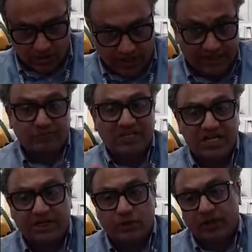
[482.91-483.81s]
and especially
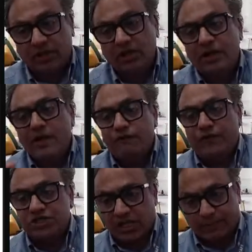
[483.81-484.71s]
during the
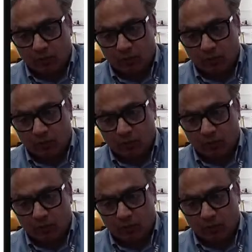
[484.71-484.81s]
first couple of